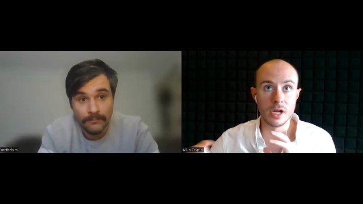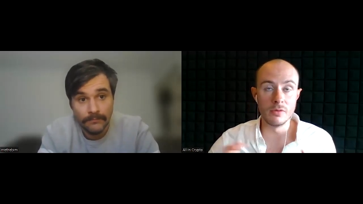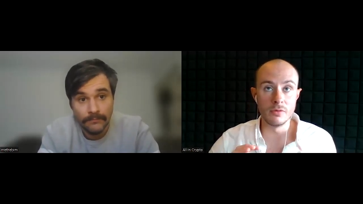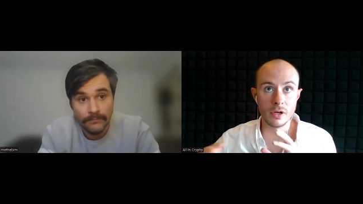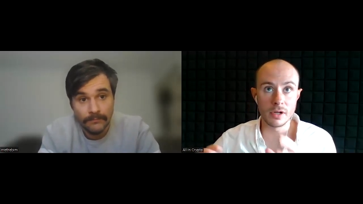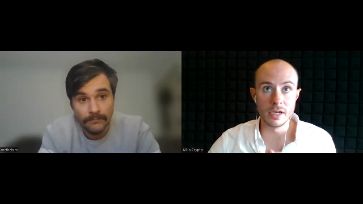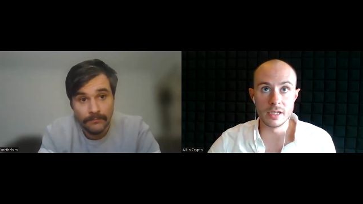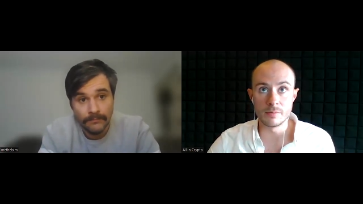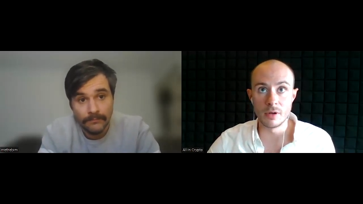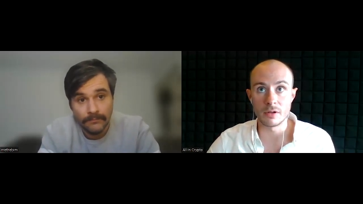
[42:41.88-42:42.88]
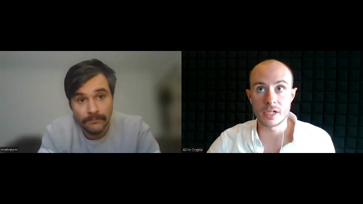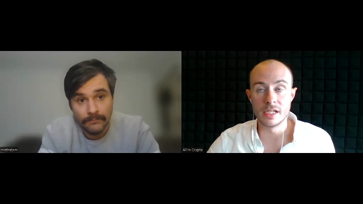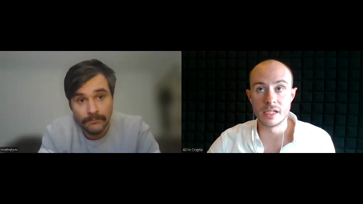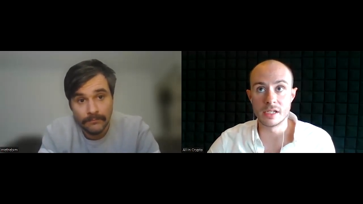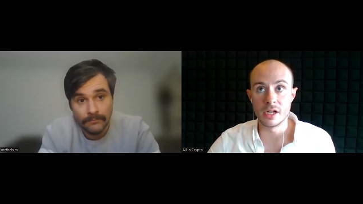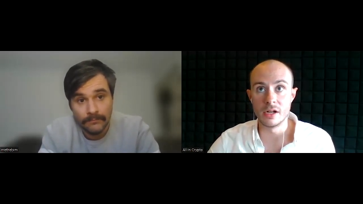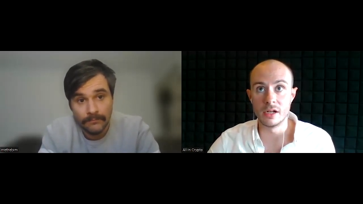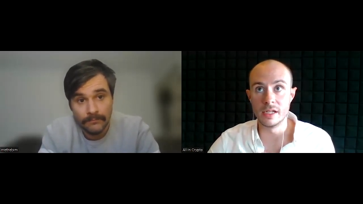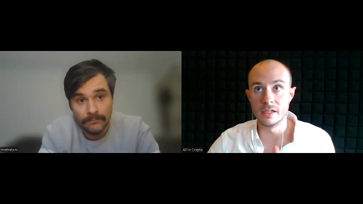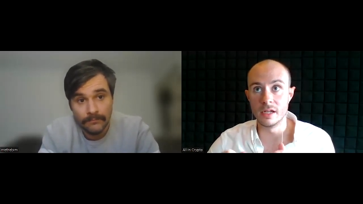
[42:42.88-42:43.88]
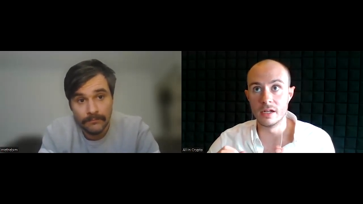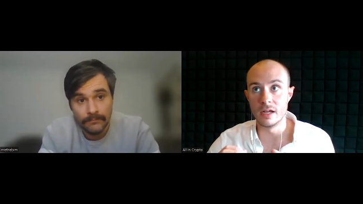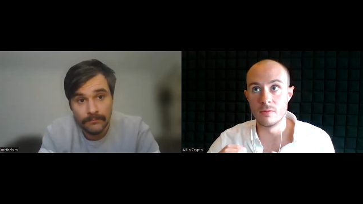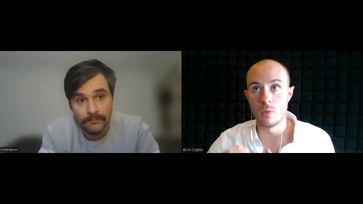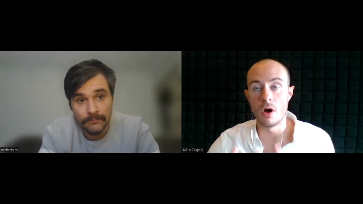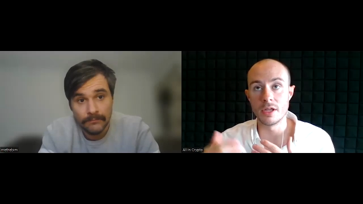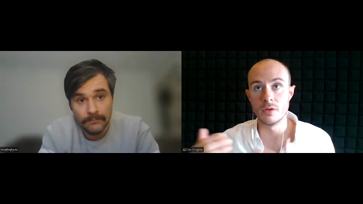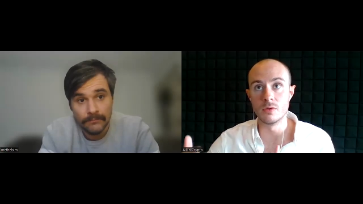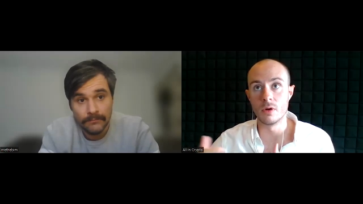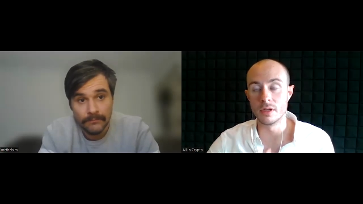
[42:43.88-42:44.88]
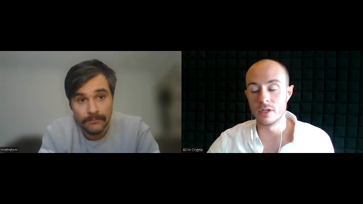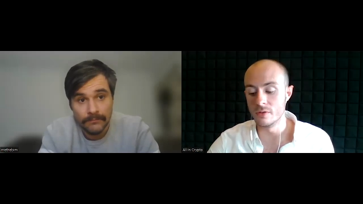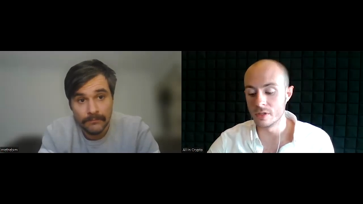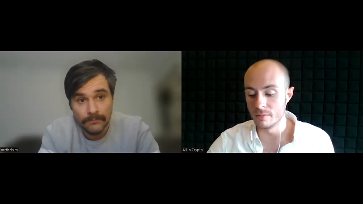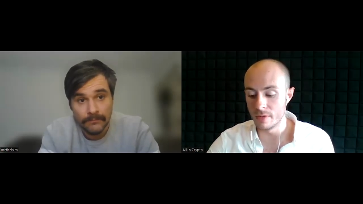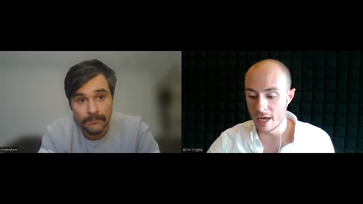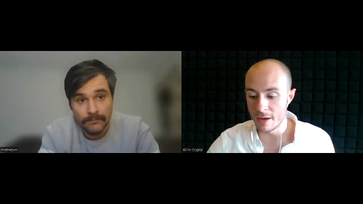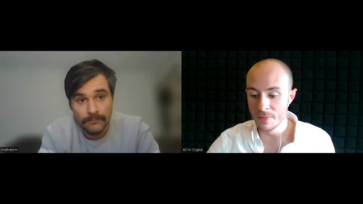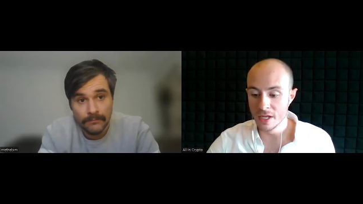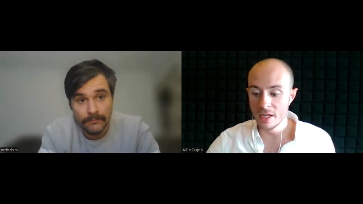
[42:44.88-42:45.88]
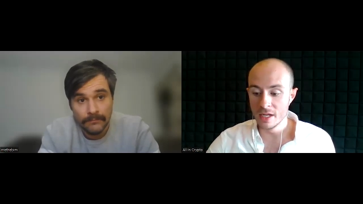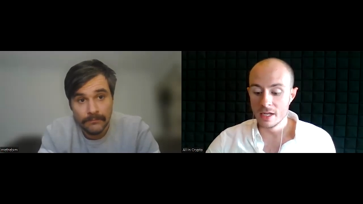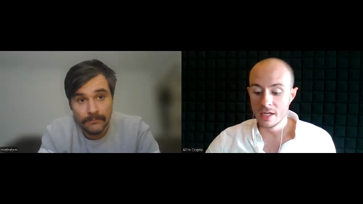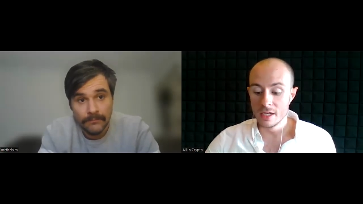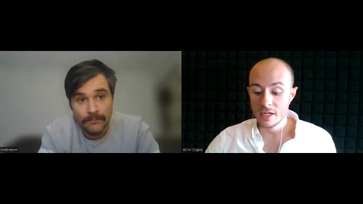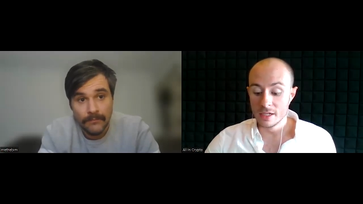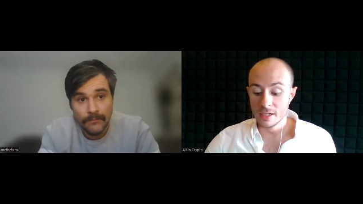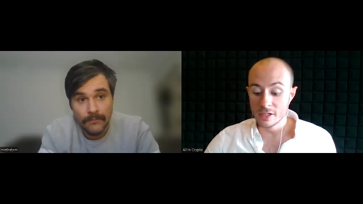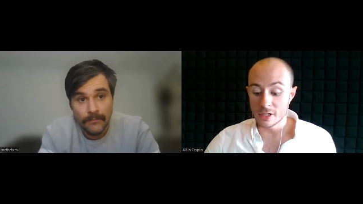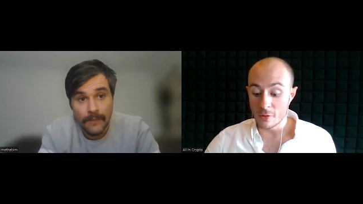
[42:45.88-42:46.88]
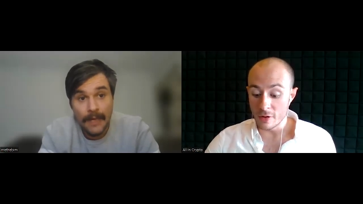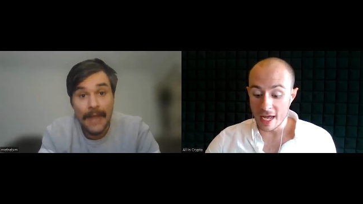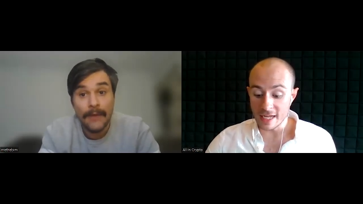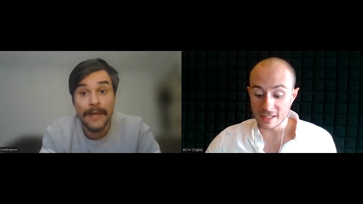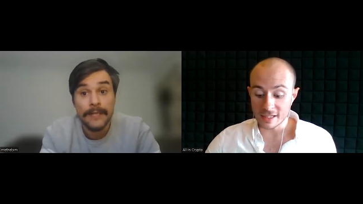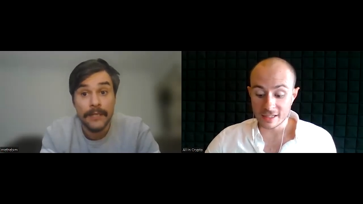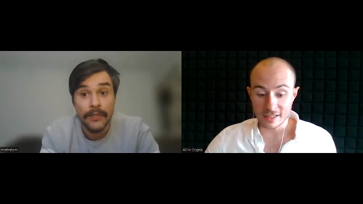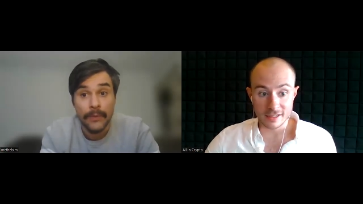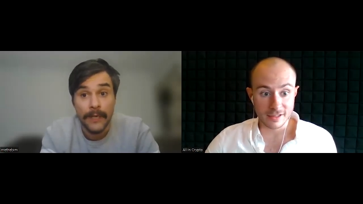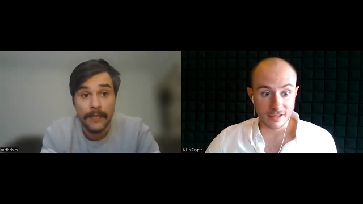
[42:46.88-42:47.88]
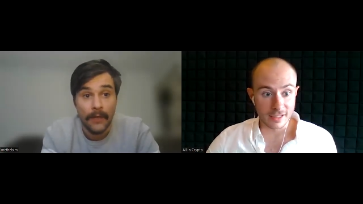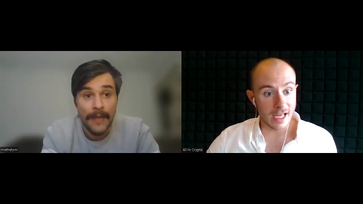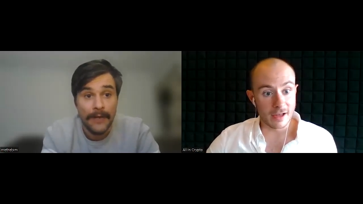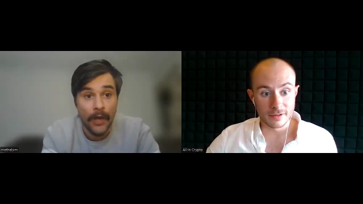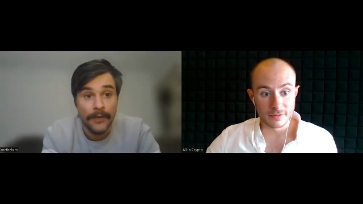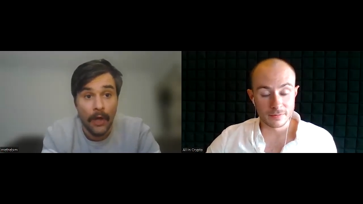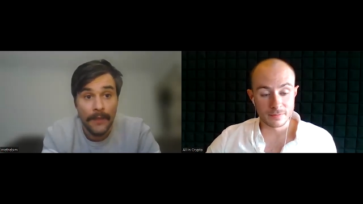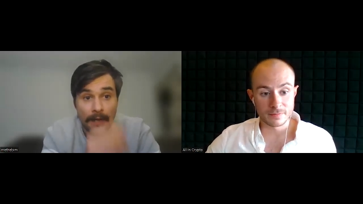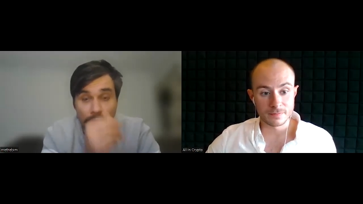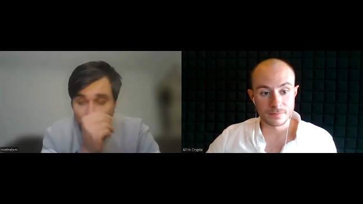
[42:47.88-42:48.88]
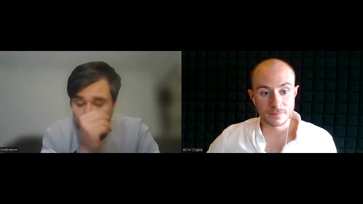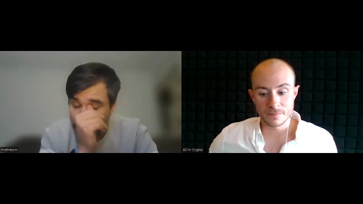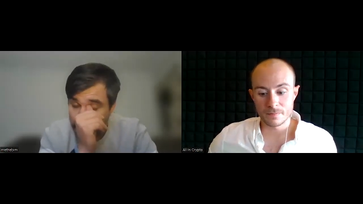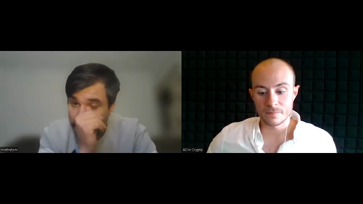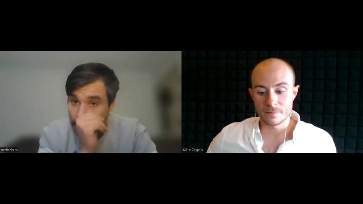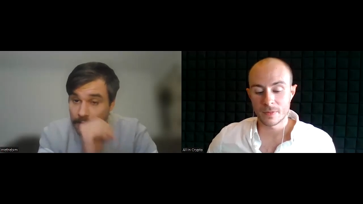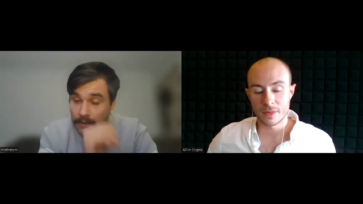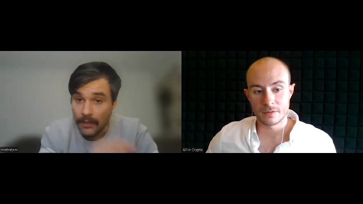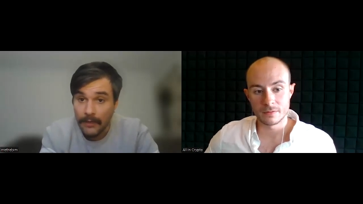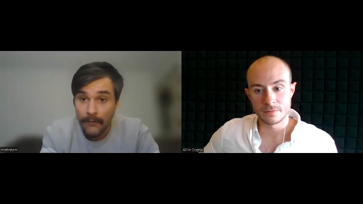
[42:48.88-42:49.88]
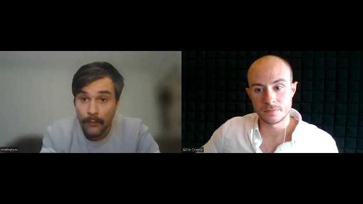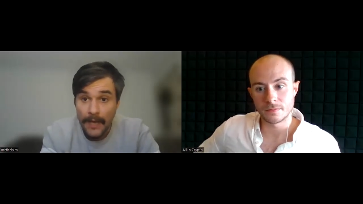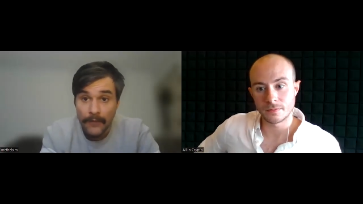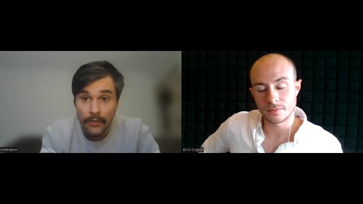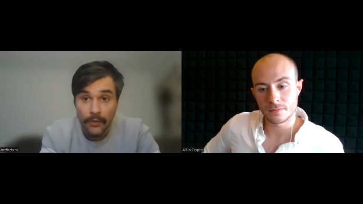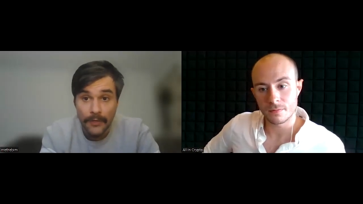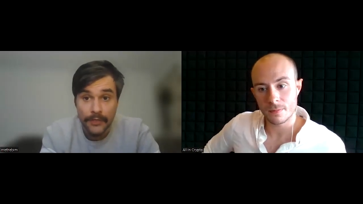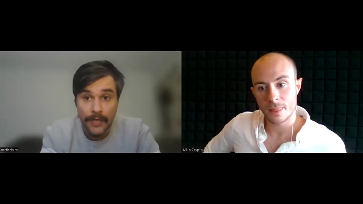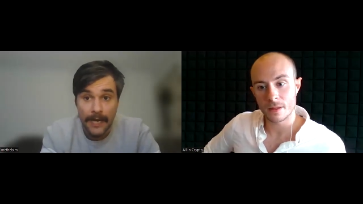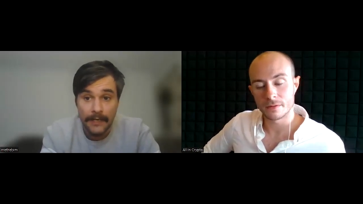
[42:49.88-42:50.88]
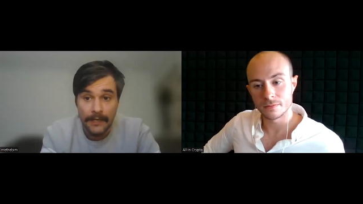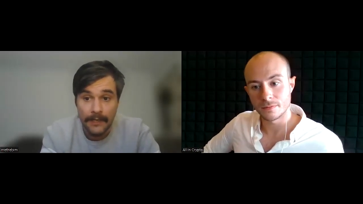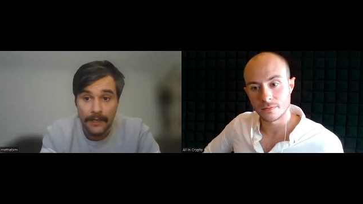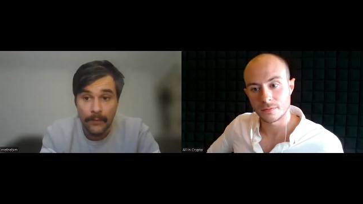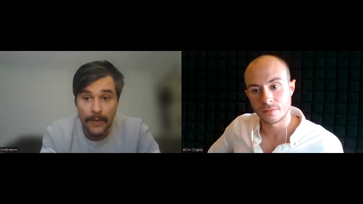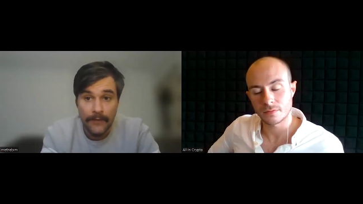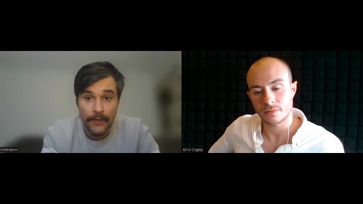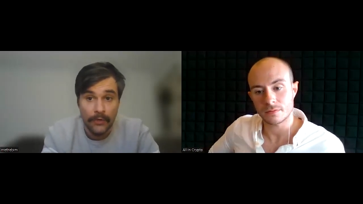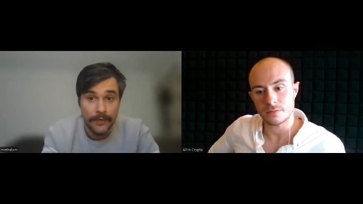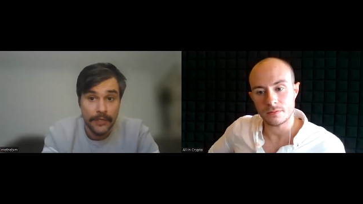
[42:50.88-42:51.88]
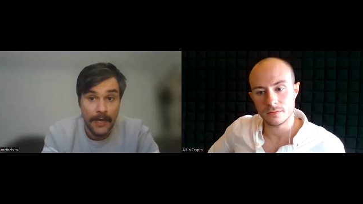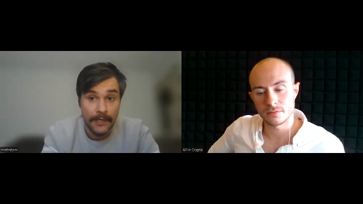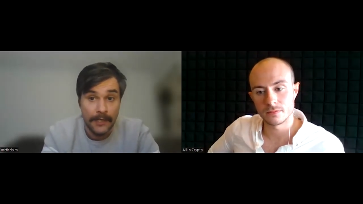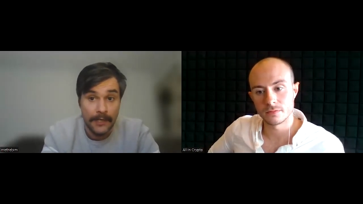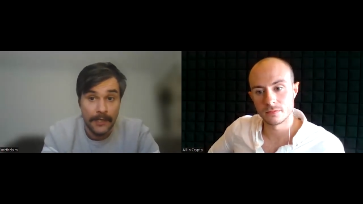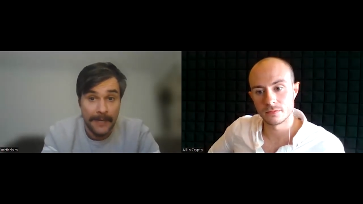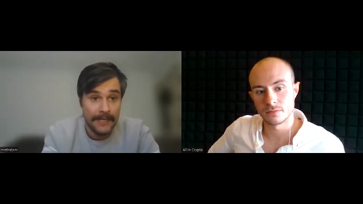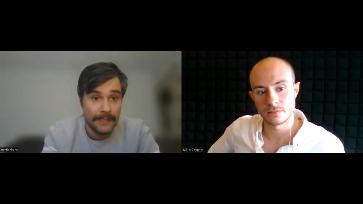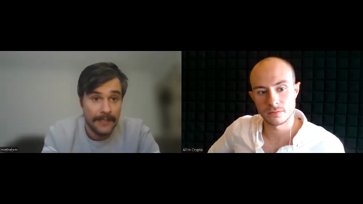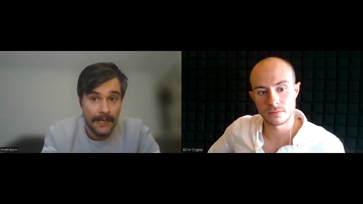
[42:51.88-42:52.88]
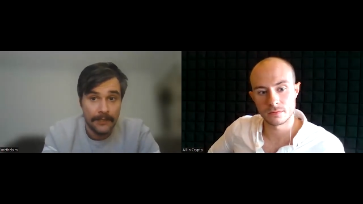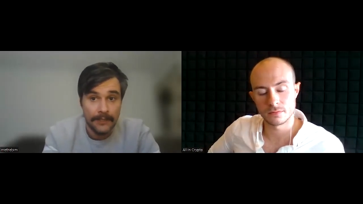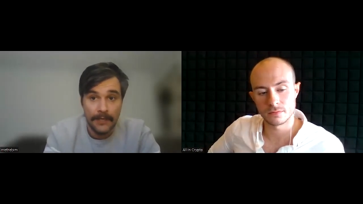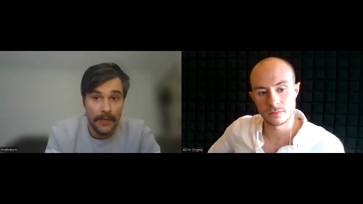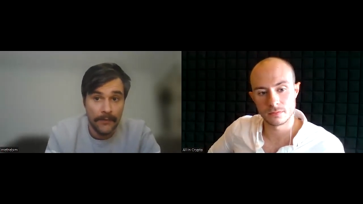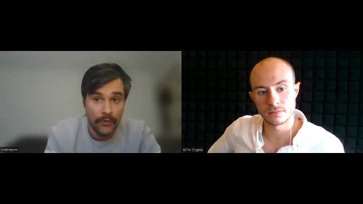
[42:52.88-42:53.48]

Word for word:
Speaker 1: you know, looking at these blockchains internally and, and, and why you would want to use them. Um, so and wait a sec, just
Speaker 2: quickly on that yeah. note, on that note, you know, if we have a cross chain, if we have a cross chain LP index and you have a